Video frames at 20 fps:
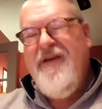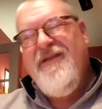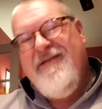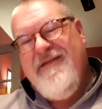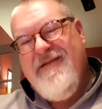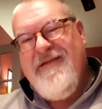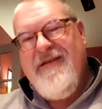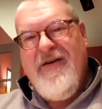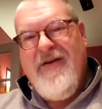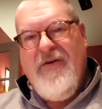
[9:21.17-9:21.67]

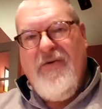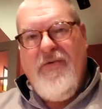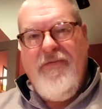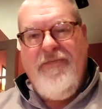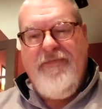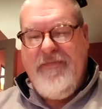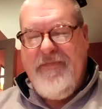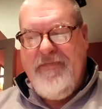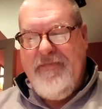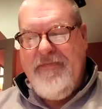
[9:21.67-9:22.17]
So
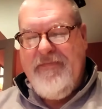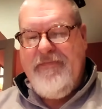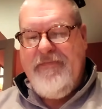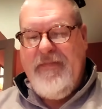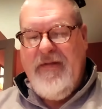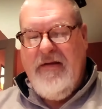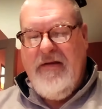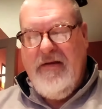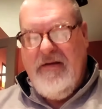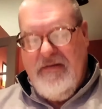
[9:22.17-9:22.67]

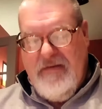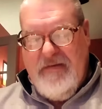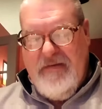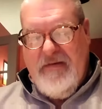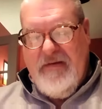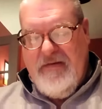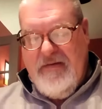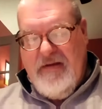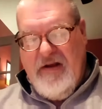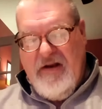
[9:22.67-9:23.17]

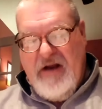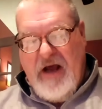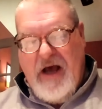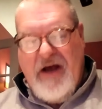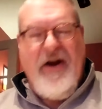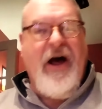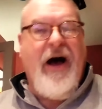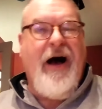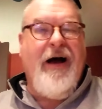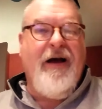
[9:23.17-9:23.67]
a
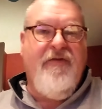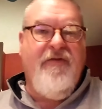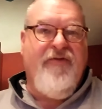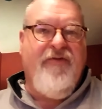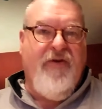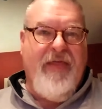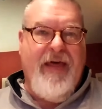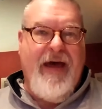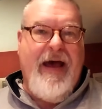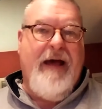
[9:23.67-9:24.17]
knock
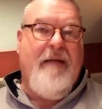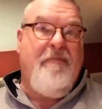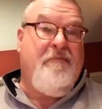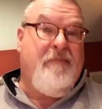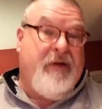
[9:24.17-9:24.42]
for that,